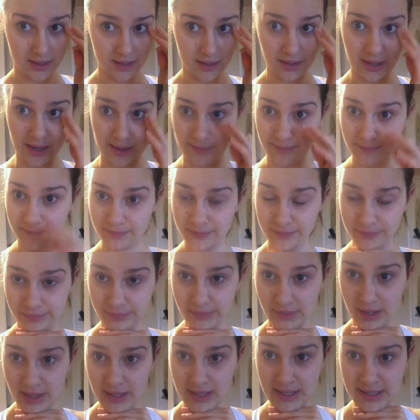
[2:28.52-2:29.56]
Okay,
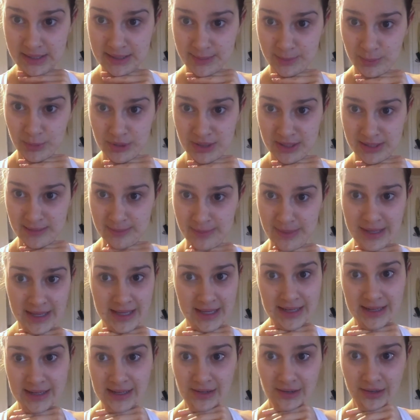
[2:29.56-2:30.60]
let's put some
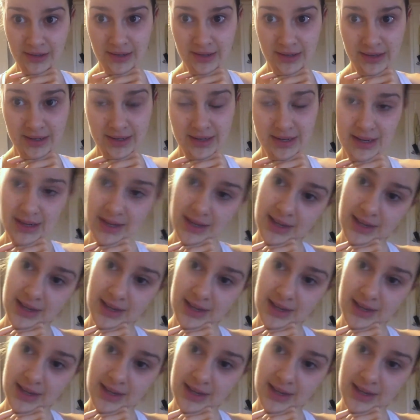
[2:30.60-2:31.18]
bikini on